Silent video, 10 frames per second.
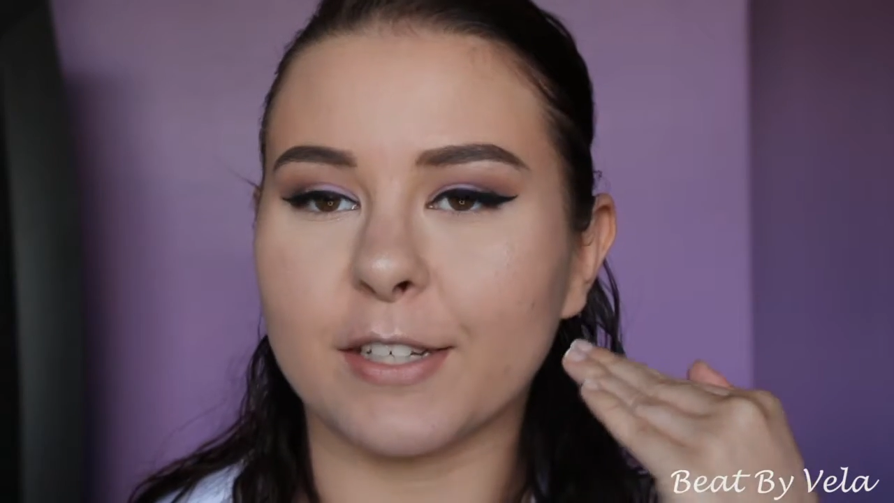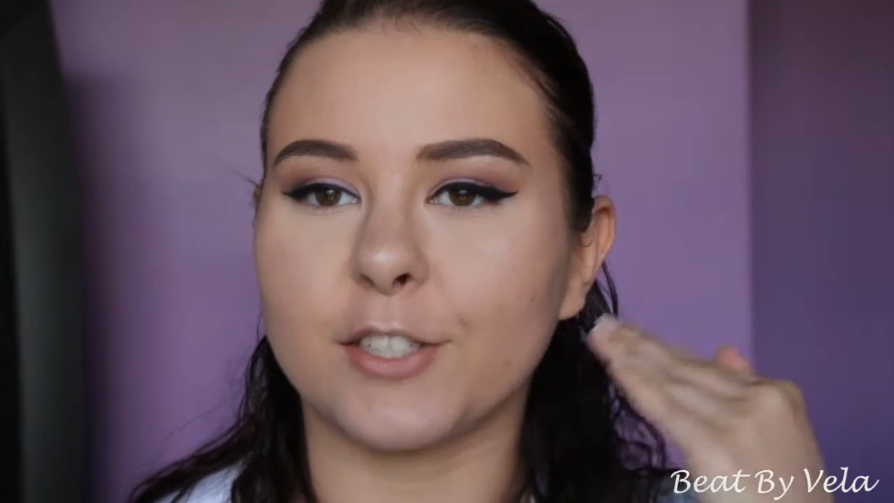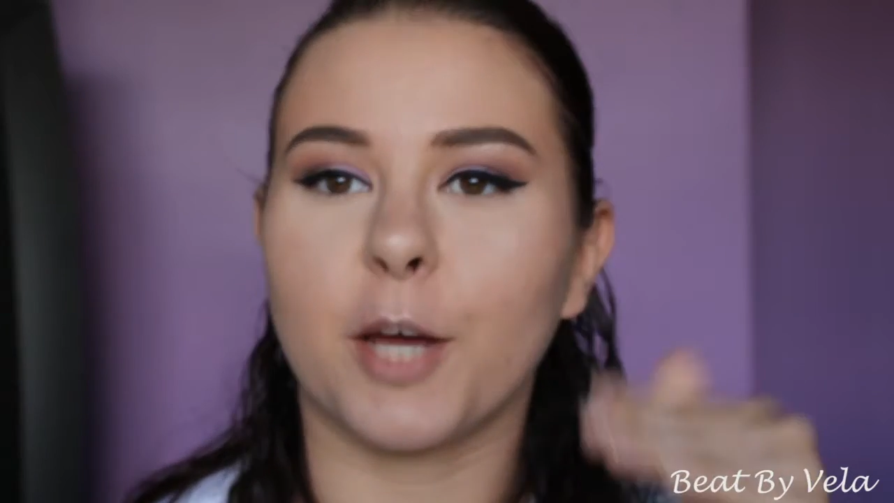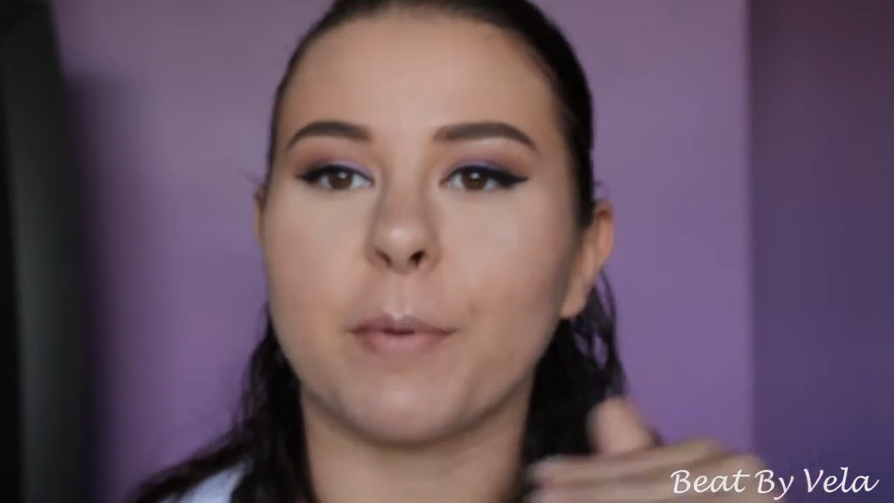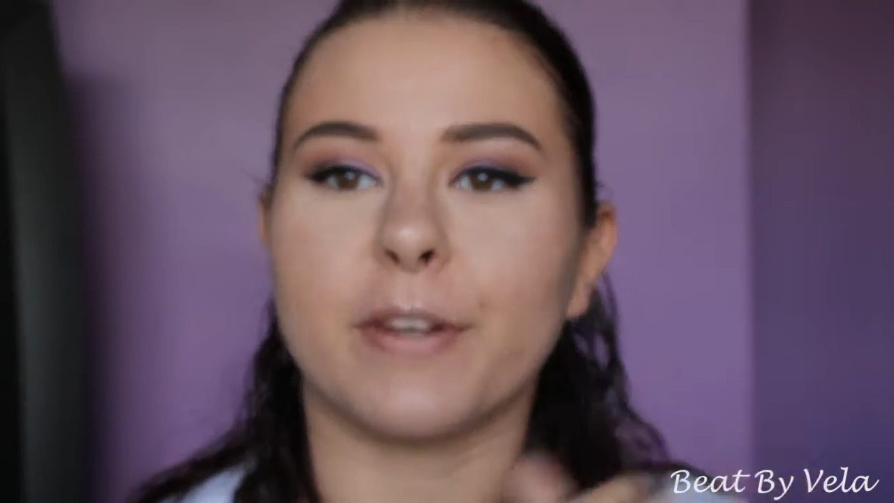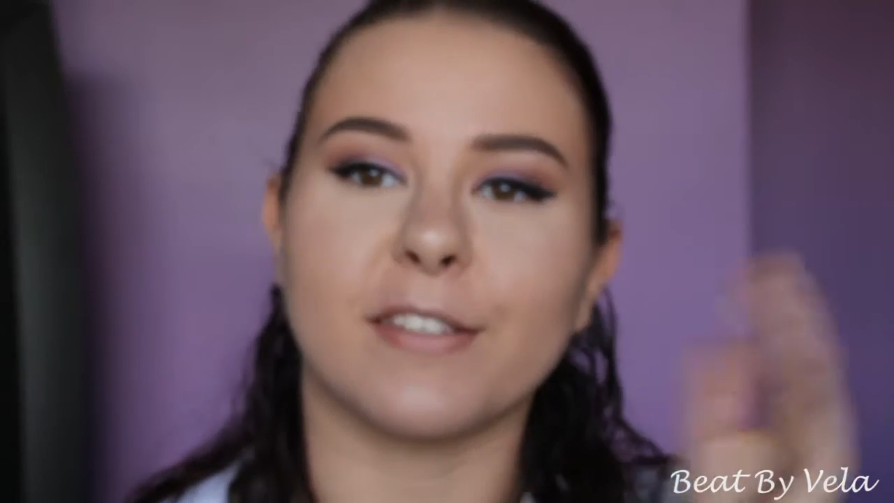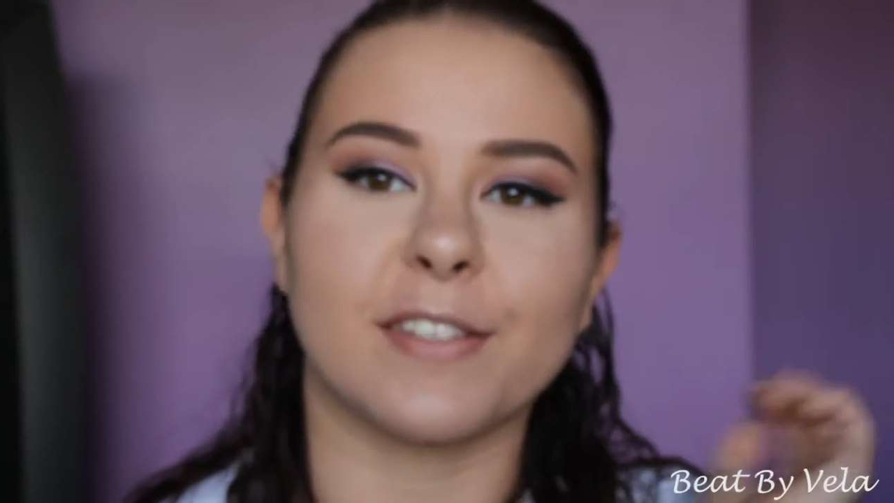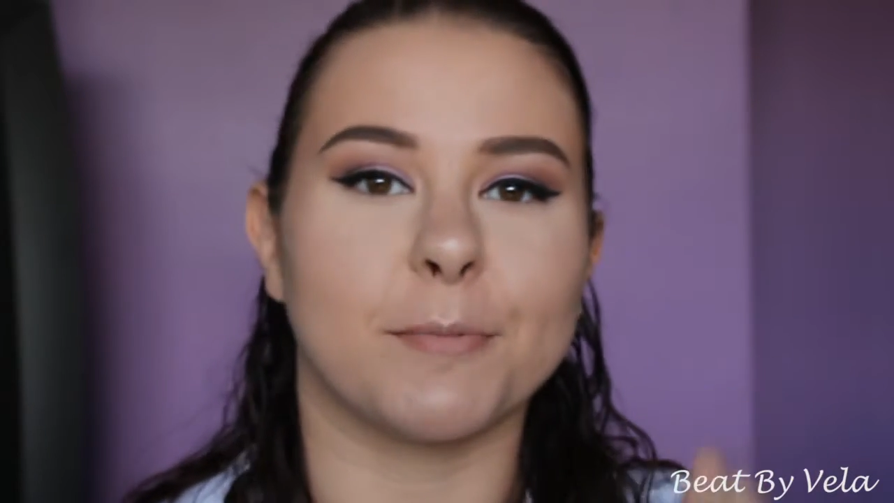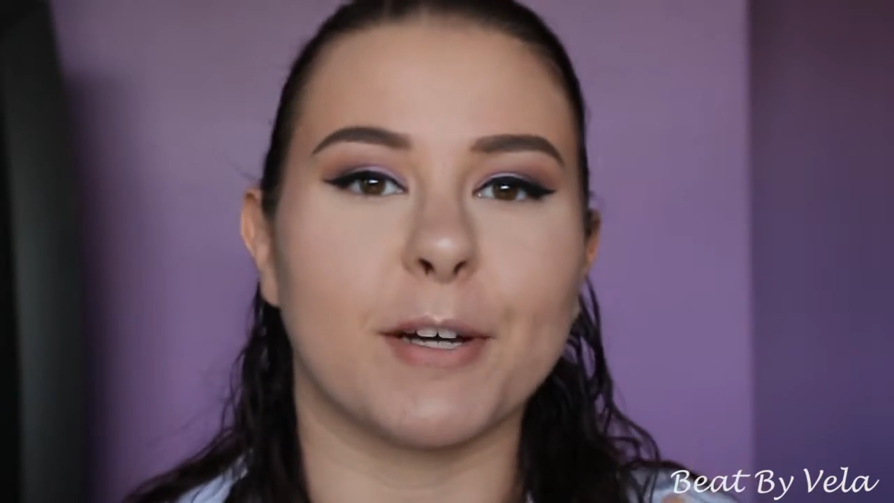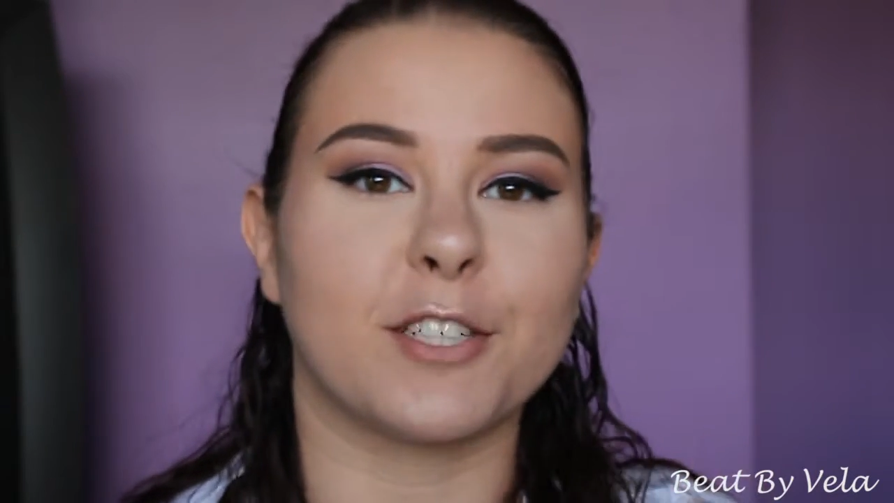the chubbiness
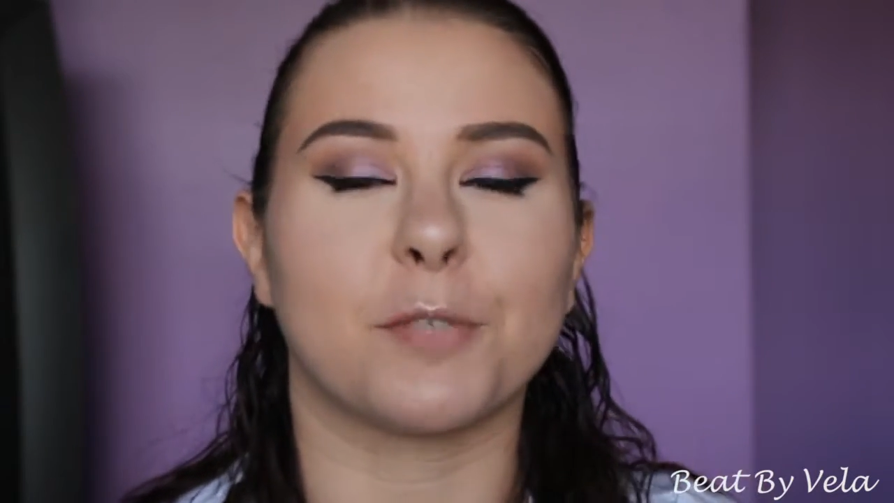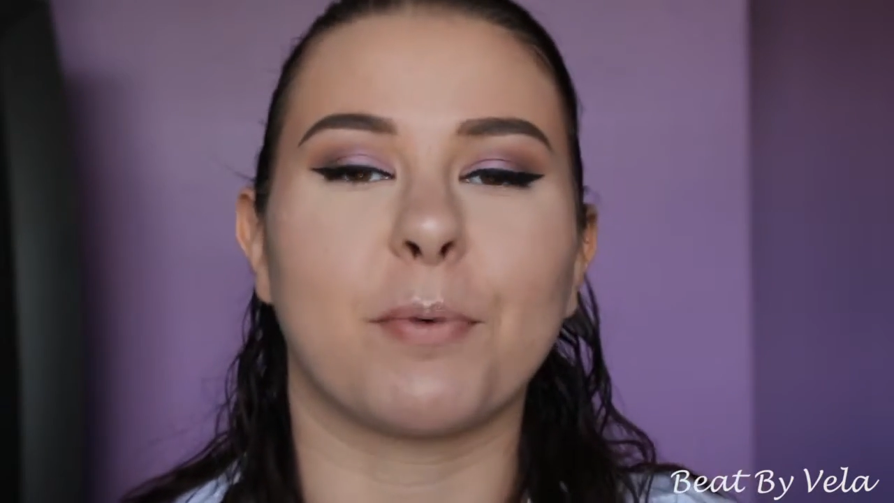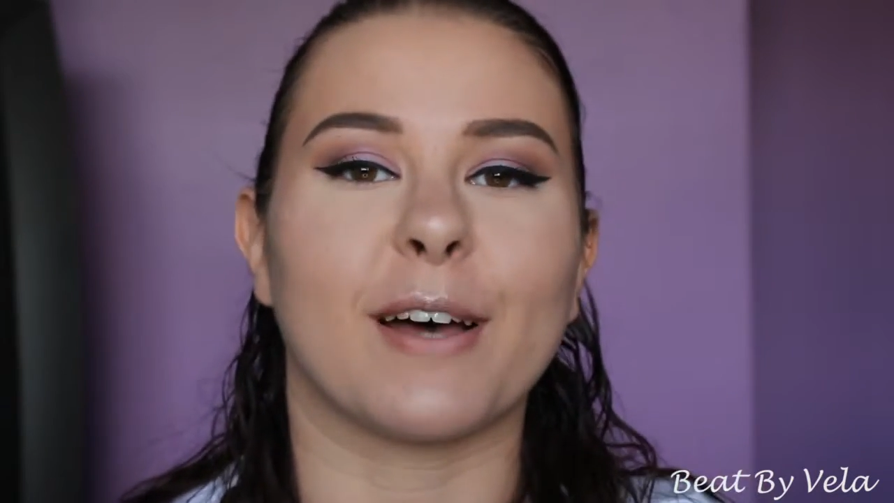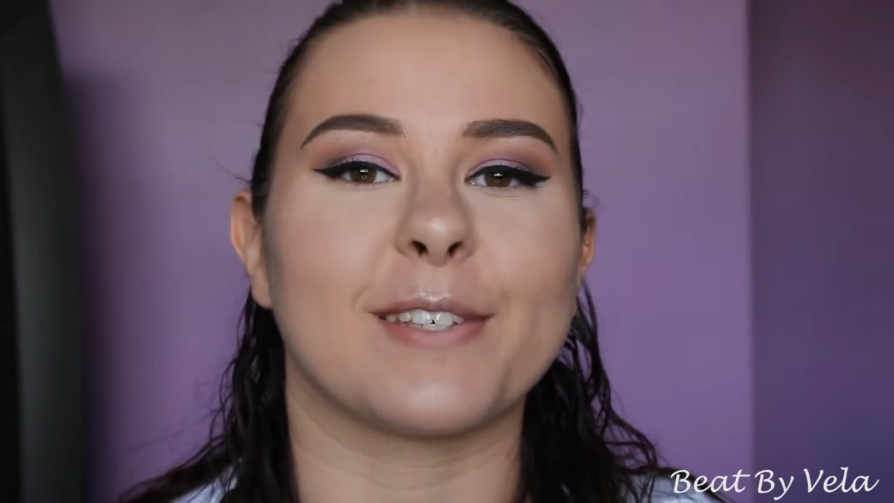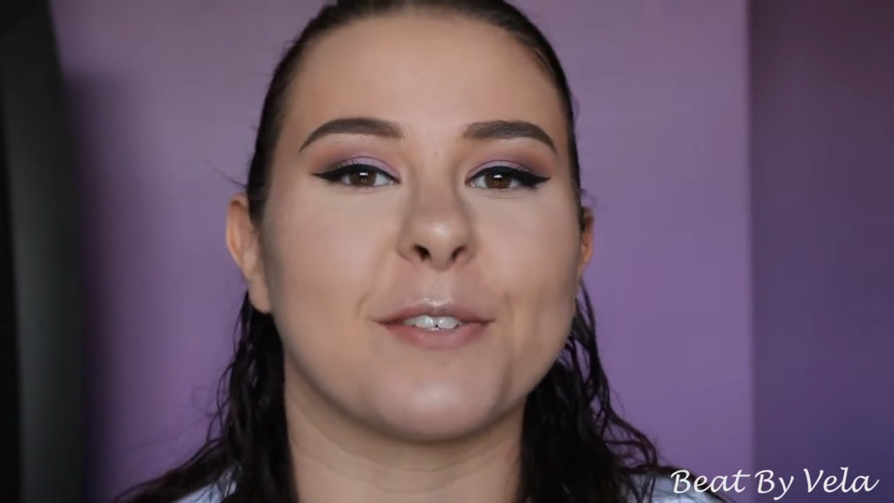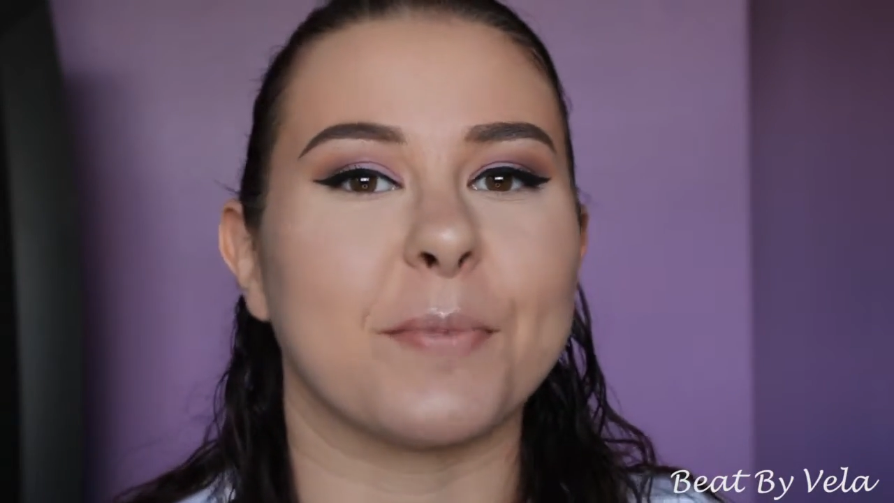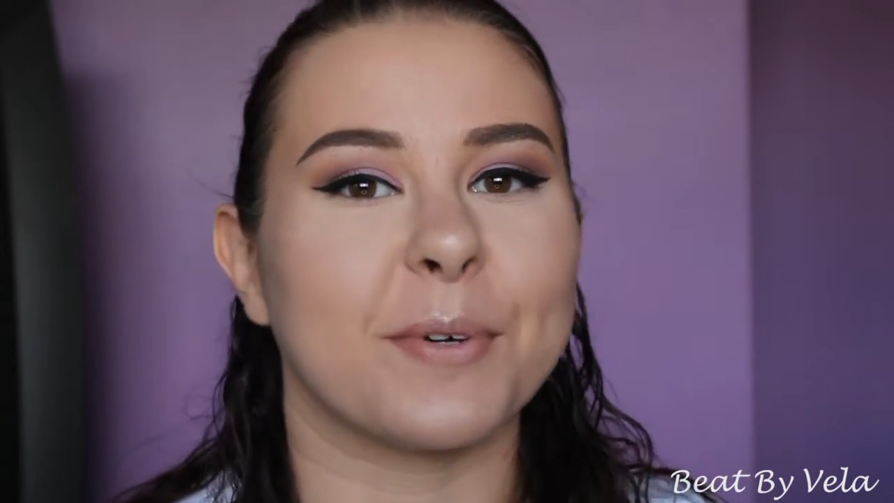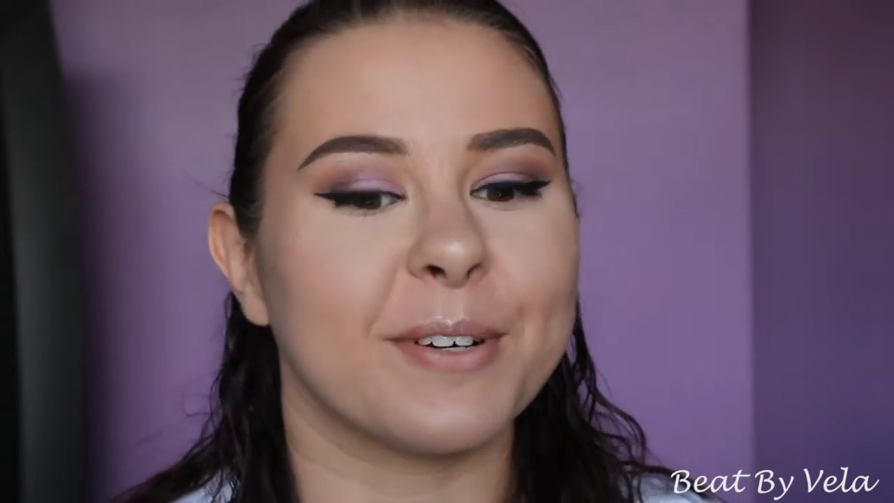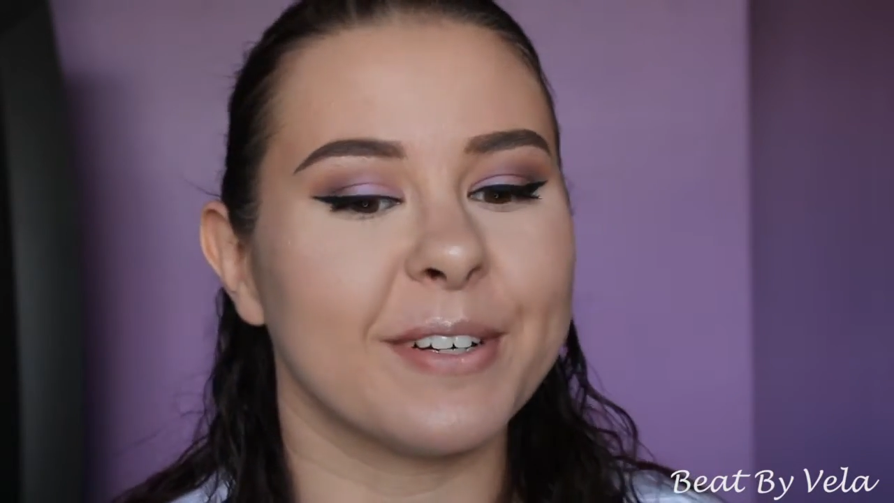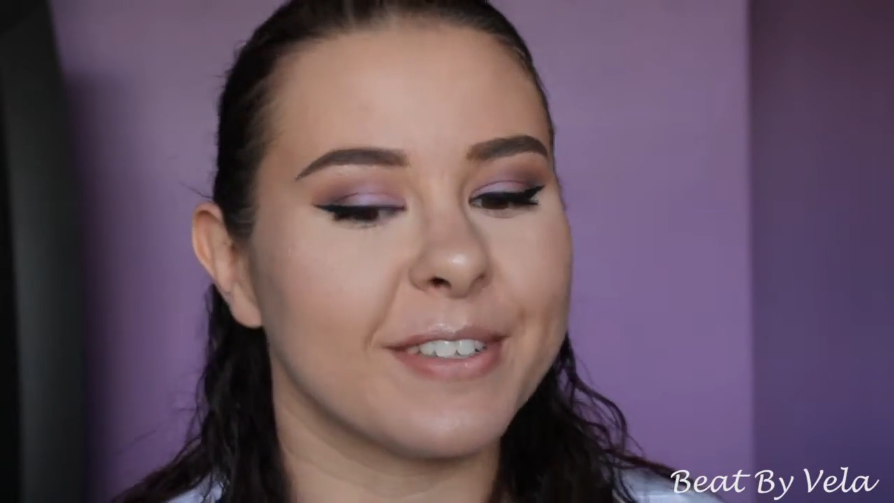as much as
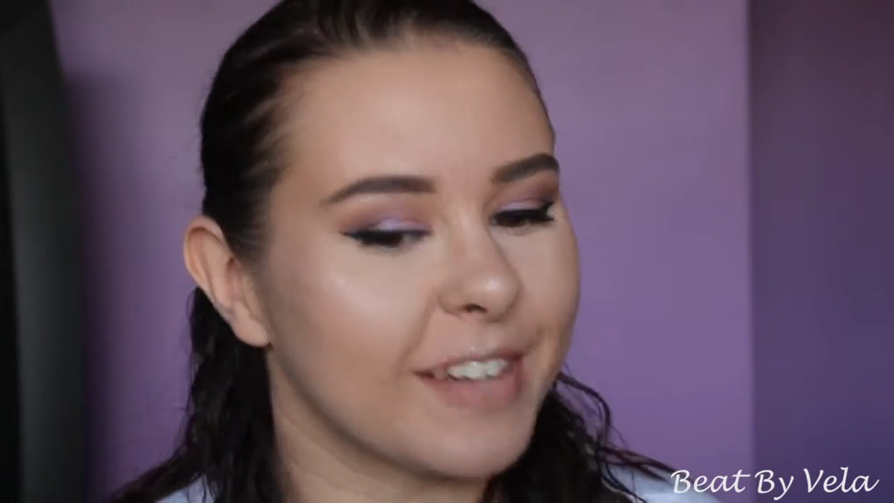possible.